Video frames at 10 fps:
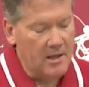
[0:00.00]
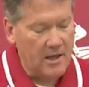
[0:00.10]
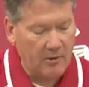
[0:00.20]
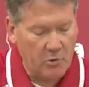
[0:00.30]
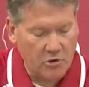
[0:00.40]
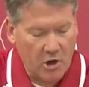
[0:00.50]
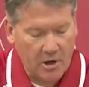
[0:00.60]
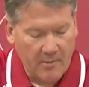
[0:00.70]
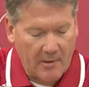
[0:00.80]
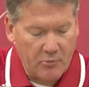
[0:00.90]
like we were
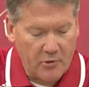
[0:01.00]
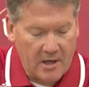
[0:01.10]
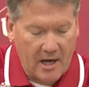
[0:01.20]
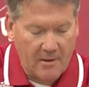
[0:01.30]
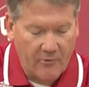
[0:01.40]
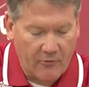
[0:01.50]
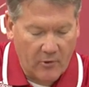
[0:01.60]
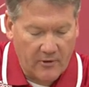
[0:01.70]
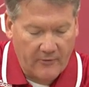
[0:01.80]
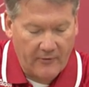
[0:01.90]
talking about pregame
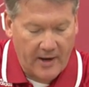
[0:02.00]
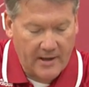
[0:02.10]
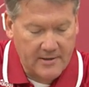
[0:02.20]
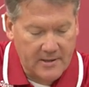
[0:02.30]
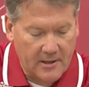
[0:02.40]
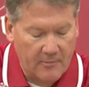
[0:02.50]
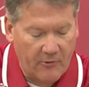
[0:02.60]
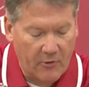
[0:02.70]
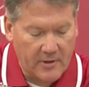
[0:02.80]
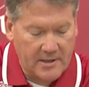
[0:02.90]
before the fans,
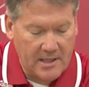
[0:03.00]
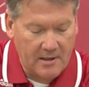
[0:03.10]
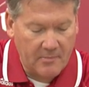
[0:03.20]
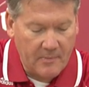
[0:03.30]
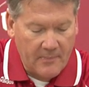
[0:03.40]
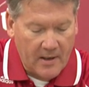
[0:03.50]
before the team